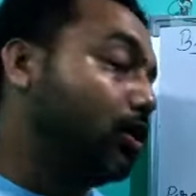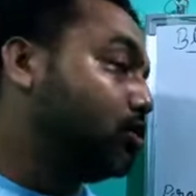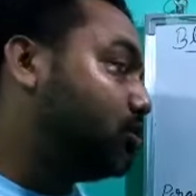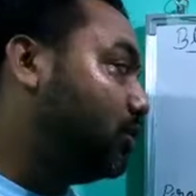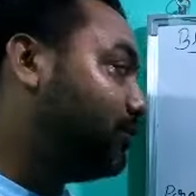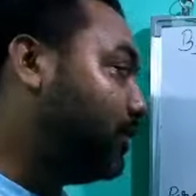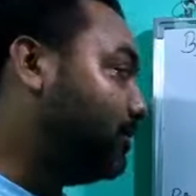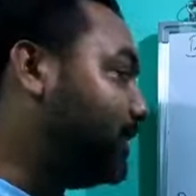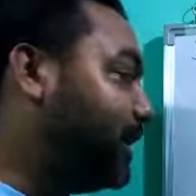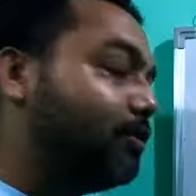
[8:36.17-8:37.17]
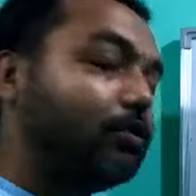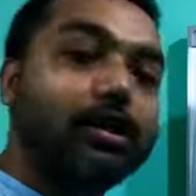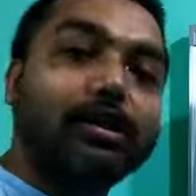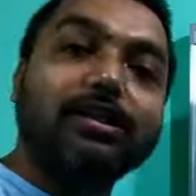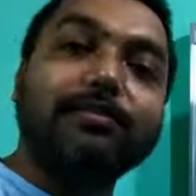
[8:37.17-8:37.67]
So from there
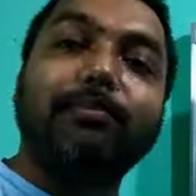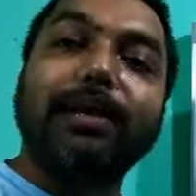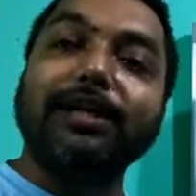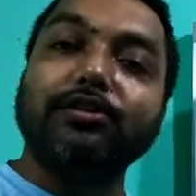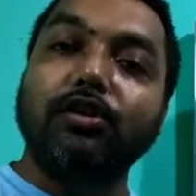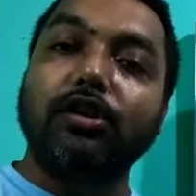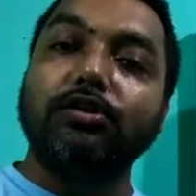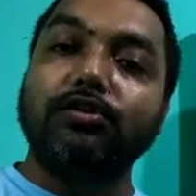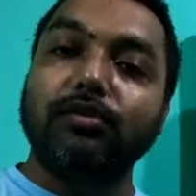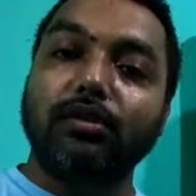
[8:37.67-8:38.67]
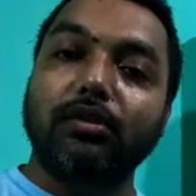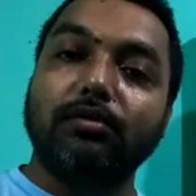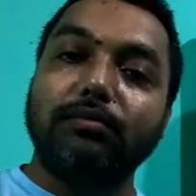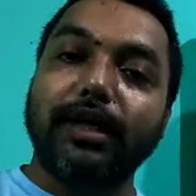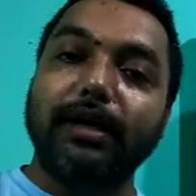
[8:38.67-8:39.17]
only this black soil